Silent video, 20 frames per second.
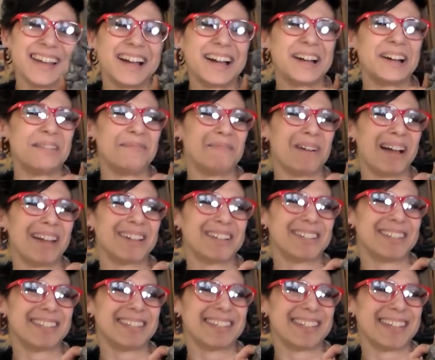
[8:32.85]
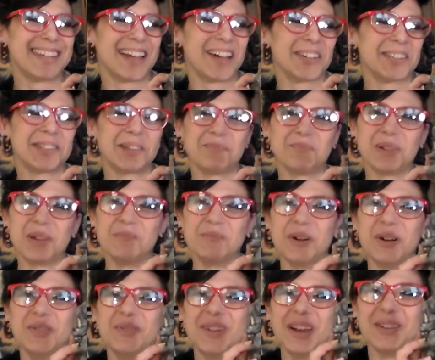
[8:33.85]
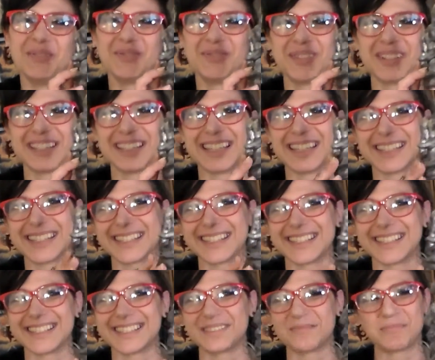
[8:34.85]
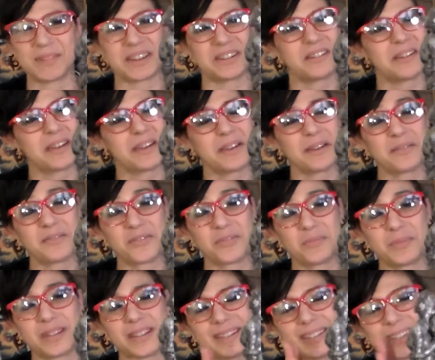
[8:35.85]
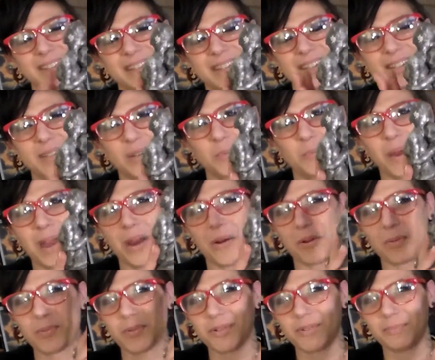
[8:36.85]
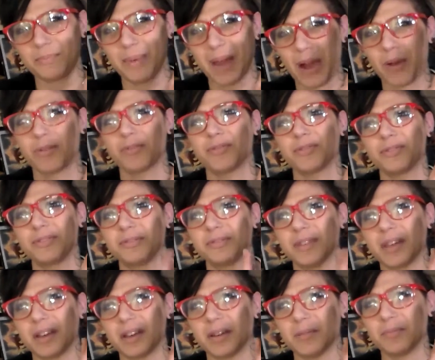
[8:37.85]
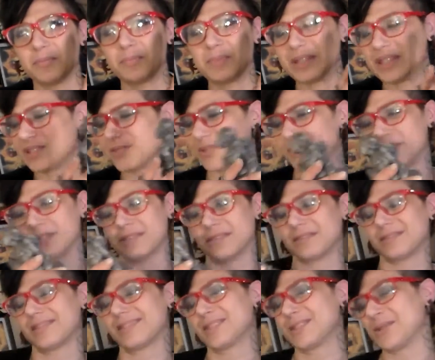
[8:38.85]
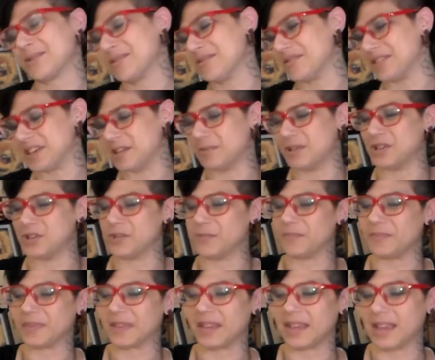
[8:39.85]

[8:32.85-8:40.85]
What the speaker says: I could see how some people might feel like it is, but for me it's a powerful, peaceful sort of an image.